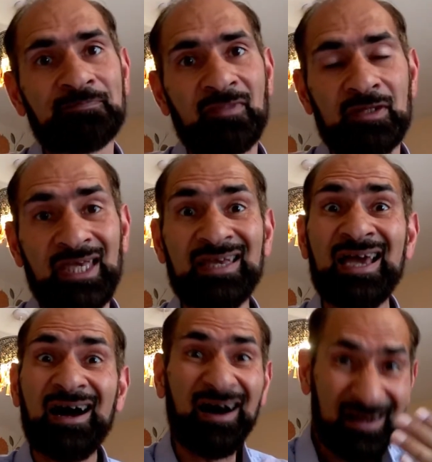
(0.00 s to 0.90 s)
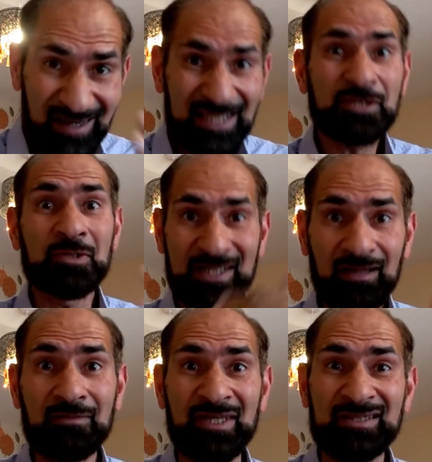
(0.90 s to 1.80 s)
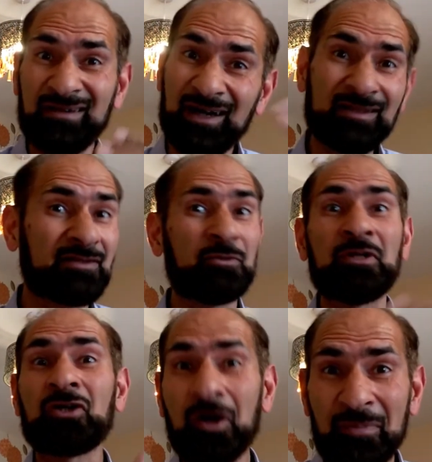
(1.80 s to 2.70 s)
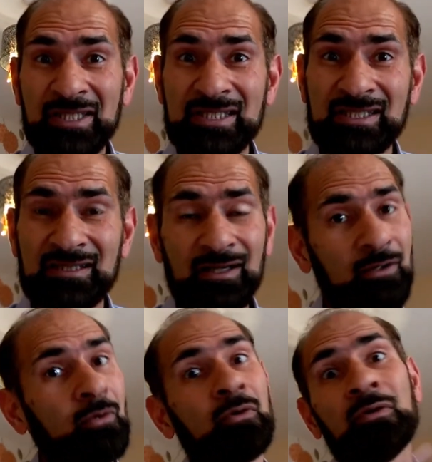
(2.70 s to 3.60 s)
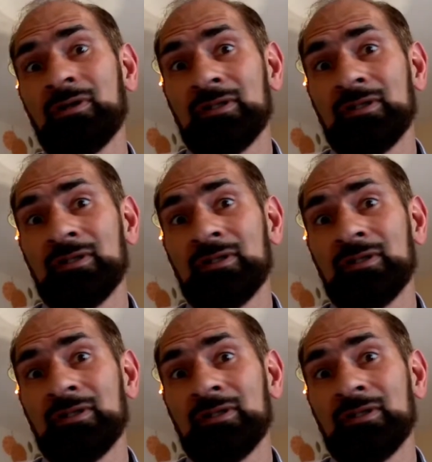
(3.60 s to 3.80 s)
Okay, unless you tell me, so either through the comments or